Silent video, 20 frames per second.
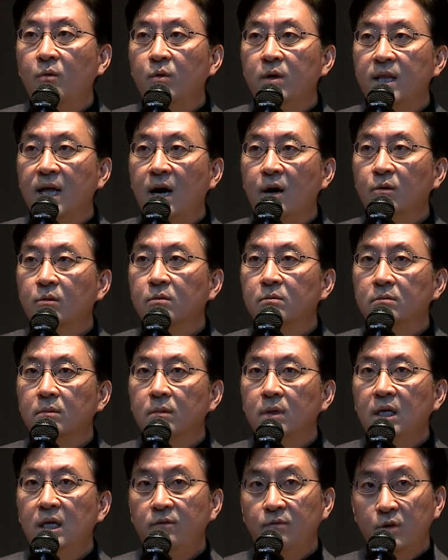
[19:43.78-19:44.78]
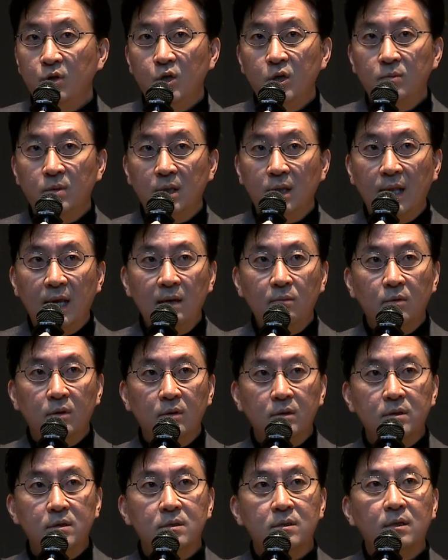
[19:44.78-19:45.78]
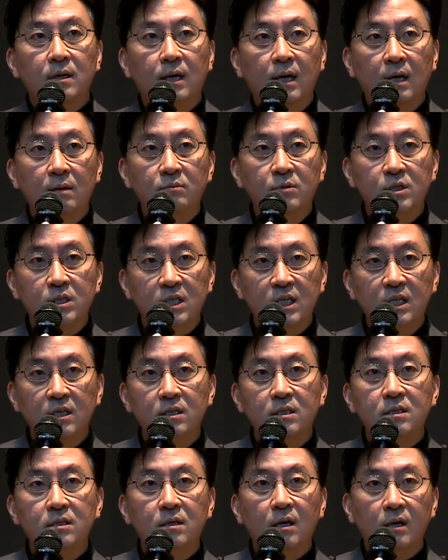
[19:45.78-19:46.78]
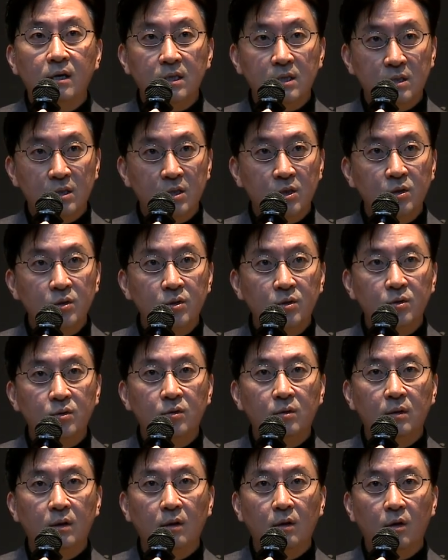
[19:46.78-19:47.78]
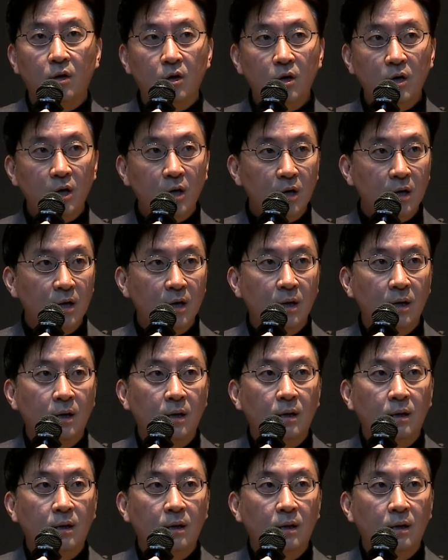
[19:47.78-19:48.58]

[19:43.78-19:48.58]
without even human labels, machines start to learn